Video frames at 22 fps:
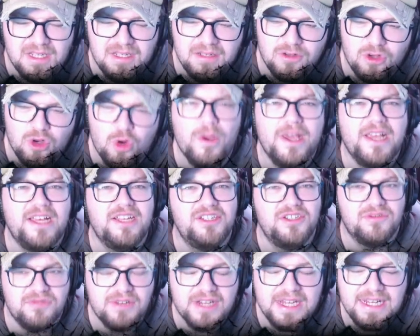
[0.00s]
quick
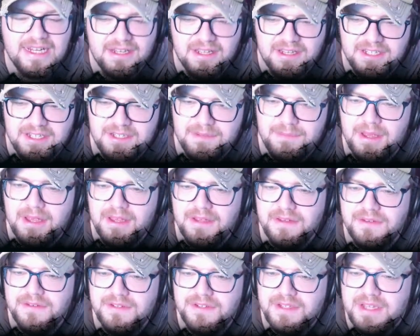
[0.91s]
to read, I
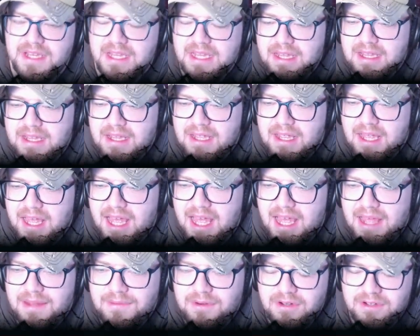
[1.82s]
suppose.
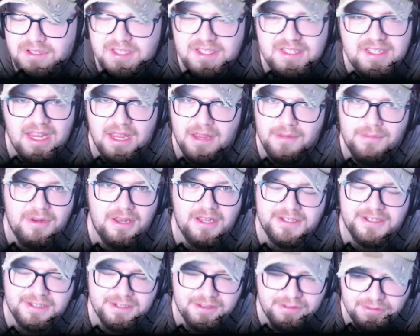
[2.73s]
Not to say I
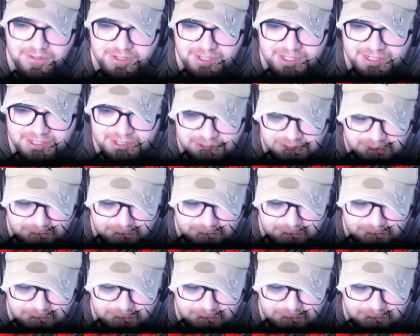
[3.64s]
blasted through 600